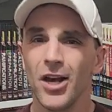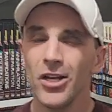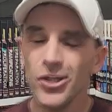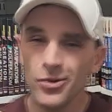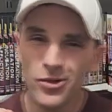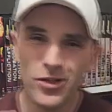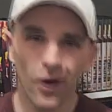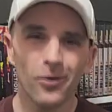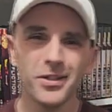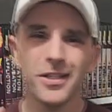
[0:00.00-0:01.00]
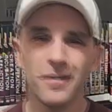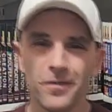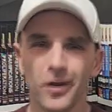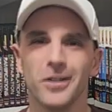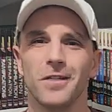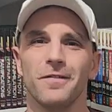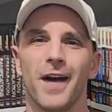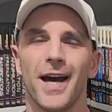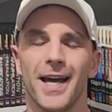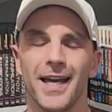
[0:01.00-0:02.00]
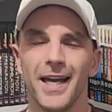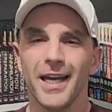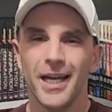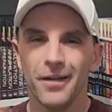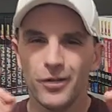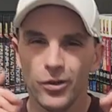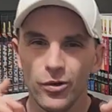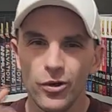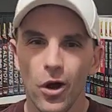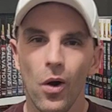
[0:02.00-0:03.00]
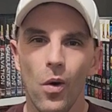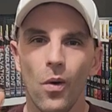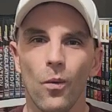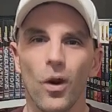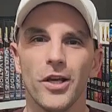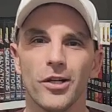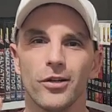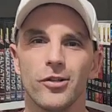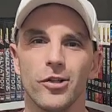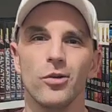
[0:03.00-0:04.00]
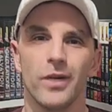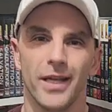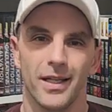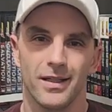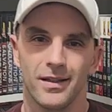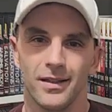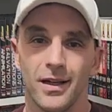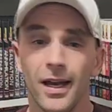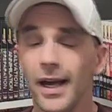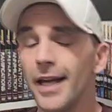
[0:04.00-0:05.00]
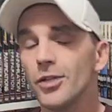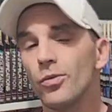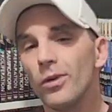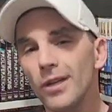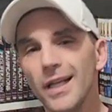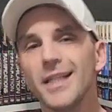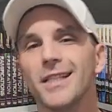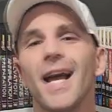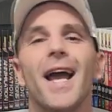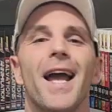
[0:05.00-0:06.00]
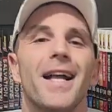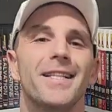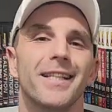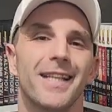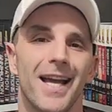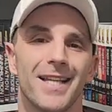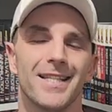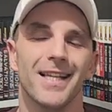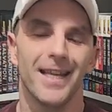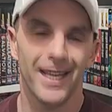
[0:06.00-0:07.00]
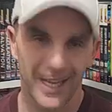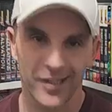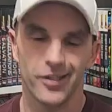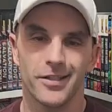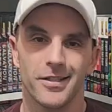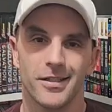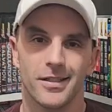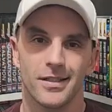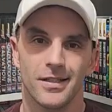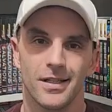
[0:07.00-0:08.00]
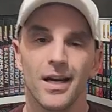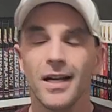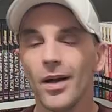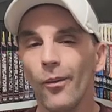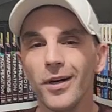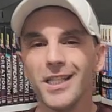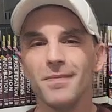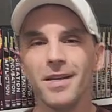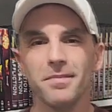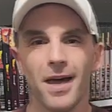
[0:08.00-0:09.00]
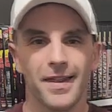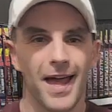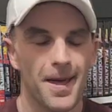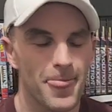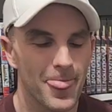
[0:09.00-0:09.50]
You don't diversify if you know what you're doing. It's really just a hedge against ignorance. Now, what does he mean by that?